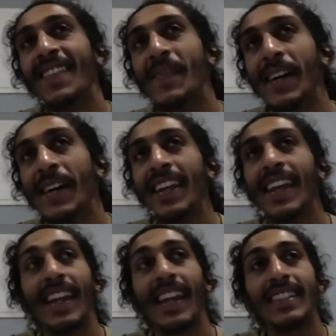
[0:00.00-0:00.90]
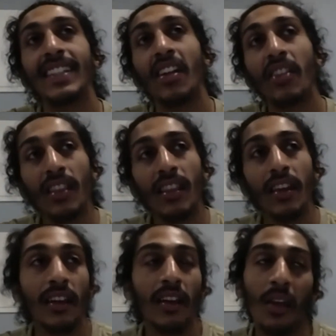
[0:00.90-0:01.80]
but yeah that's another
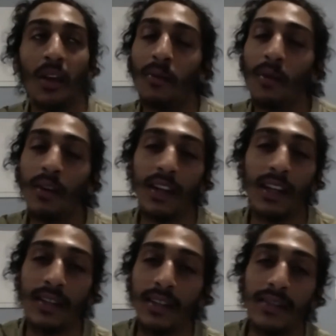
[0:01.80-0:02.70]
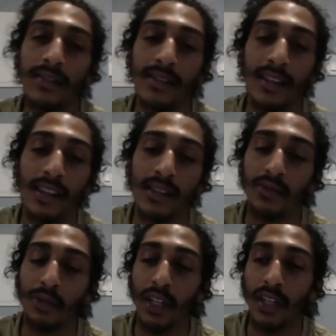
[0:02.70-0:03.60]
thing where it's it's, it's
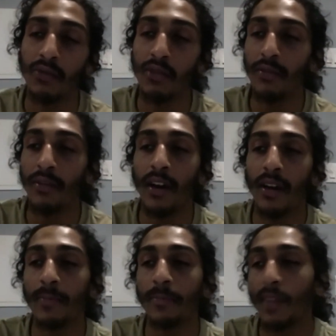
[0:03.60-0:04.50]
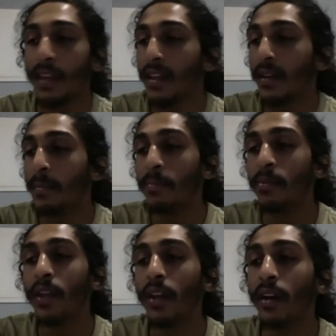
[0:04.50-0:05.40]
tricky you could find
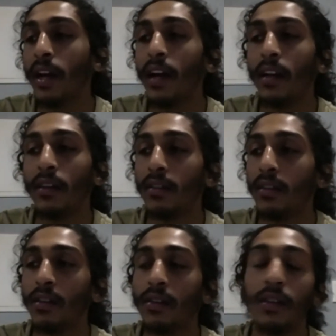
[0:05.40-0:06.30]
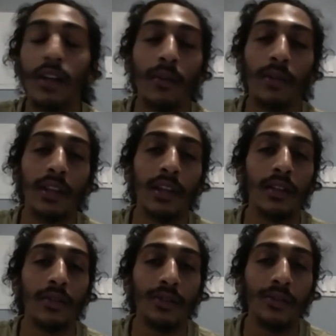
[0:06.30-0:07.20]
people that are not good at what they
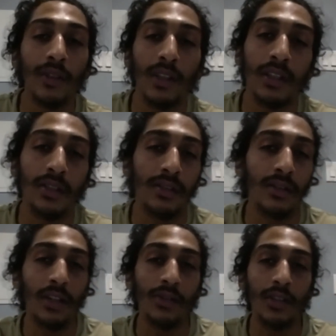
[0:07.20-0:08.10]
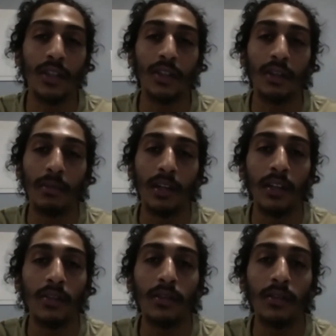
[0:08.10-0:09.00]
do or they just interested in your
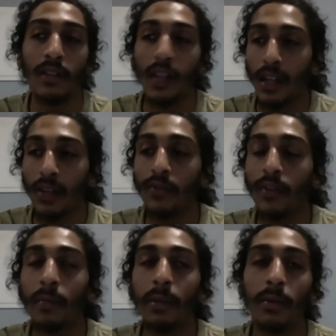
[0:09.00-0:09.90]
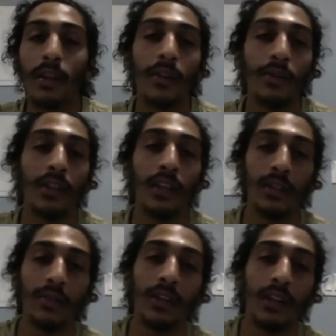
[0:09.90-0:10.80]
money or you find people that know what they
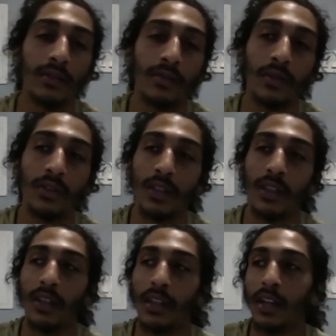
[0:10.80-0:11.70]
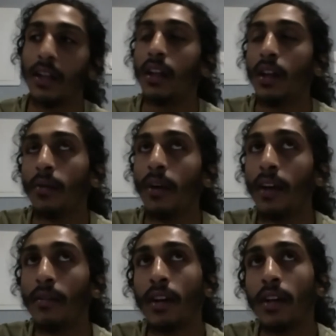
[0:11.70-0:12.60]
do and i was fortunate that
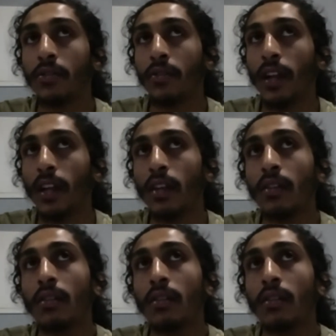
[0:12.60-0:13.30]
wherever i trained